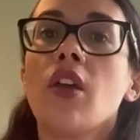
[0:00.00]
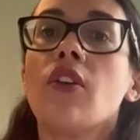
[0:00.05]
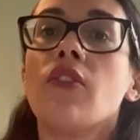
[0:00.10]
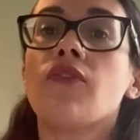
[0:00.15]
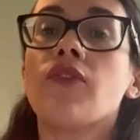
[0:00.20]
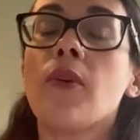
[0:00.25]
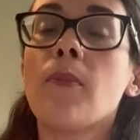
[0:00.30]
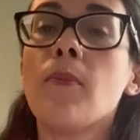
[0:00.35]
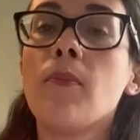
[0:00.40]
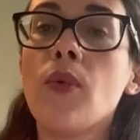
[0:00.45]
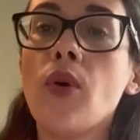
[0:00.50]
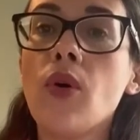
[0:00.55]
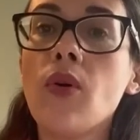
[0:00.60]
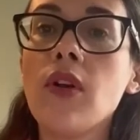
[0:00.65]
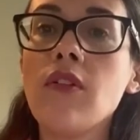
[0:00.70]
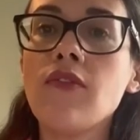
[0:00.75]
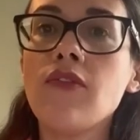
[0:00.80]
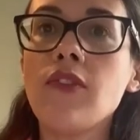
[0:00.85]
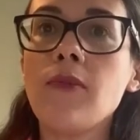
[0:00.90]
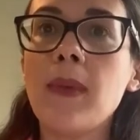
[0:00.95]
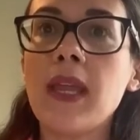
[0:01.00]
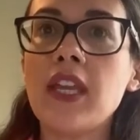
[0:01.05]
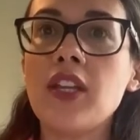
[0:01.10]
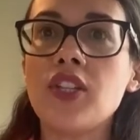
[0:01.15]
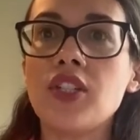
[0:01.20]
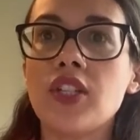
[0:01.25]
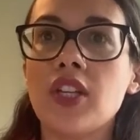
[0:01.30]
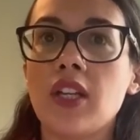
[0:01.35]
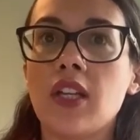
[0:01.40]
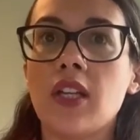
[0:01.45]
For more
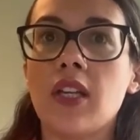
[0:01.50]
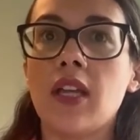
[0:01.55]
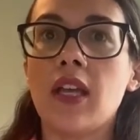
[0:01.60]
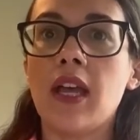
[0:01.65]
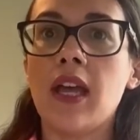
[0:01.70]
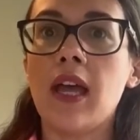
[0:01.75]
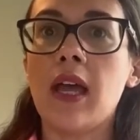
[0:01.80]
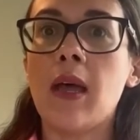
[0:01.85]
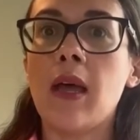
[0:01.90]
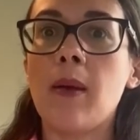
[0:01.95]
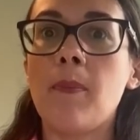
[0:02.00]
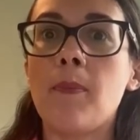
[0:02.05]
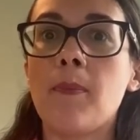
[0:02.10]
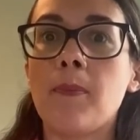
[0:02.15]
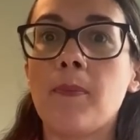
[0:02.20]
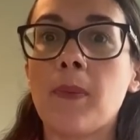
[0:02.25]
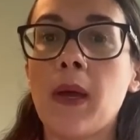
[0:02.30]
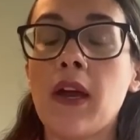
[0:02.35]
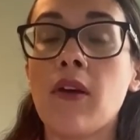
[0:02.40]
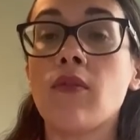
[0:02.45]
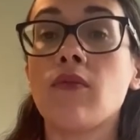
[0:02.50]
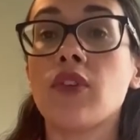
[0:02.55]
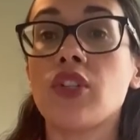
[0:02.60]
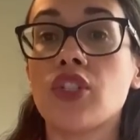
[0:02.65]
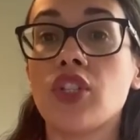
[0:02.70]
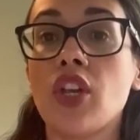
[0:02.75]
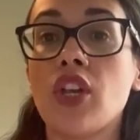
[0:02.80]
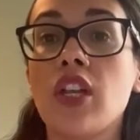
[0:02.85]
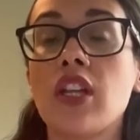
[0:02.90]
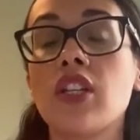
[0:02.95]
information about
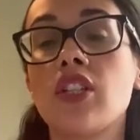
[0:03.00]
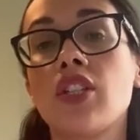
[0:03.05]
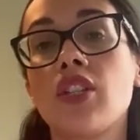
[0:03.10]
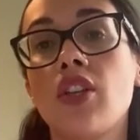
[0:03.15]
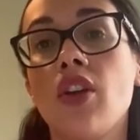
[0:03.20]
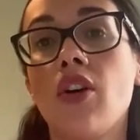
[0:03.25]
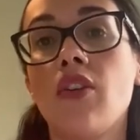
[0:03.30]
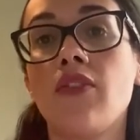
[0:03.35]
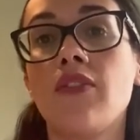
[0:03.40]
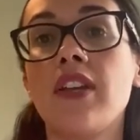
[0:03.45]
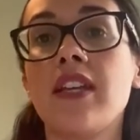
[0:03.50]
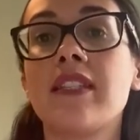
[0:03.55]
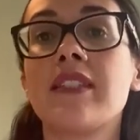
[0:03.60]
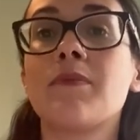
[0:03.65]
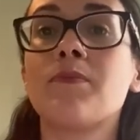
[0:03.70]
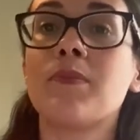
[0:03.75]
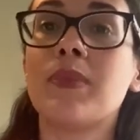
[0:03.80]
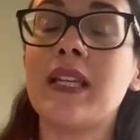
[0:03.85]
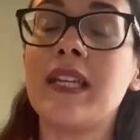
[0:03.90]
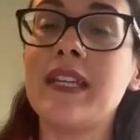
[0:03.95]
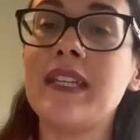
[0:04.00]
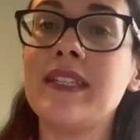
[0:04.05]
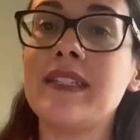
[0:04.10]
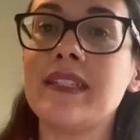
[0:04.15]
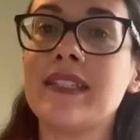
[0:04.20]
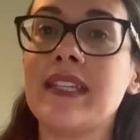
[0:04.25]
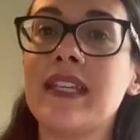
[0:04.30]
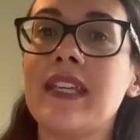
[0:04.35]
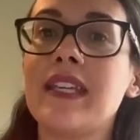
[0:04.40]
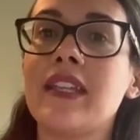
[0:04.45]
returning to the office, please
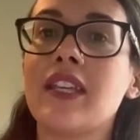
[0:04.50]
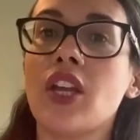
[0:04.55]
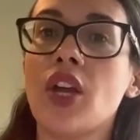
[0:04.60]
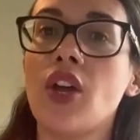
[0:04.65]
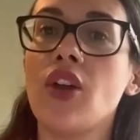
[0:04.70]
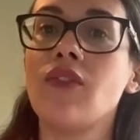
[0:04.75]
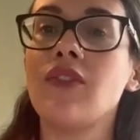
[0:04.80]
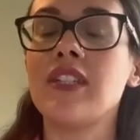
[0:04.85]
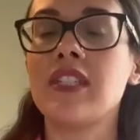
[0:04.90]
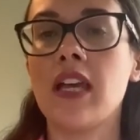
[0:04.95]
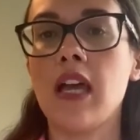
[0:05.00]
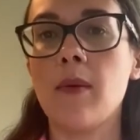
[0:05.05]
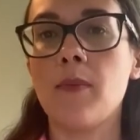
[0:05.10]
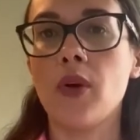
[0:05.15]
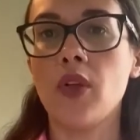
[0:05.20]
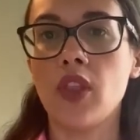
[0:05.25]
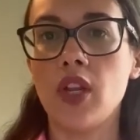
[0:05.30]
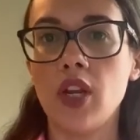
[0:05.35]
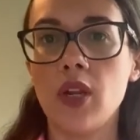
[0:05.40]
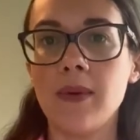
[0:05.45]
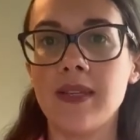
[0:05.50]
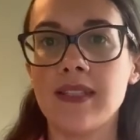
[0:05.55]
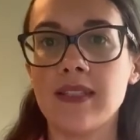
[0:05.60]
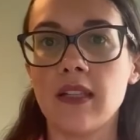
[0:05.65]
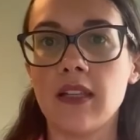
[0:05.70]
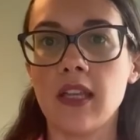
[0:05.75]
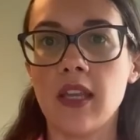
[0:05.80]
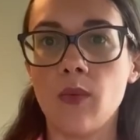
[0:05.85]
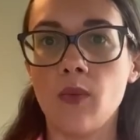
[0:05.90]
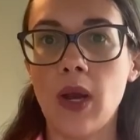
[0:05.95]
see the COVID Hub on the Lewis
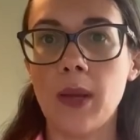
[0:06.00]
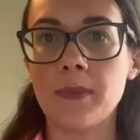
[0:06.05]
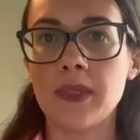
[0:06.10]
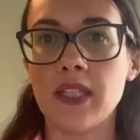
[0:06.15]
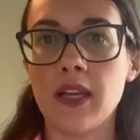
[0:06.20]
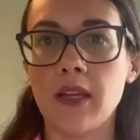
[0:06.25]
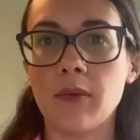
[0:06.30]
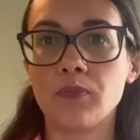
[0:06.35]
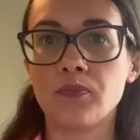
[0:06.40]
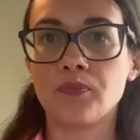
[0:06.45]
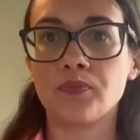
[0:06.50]
Silkin website.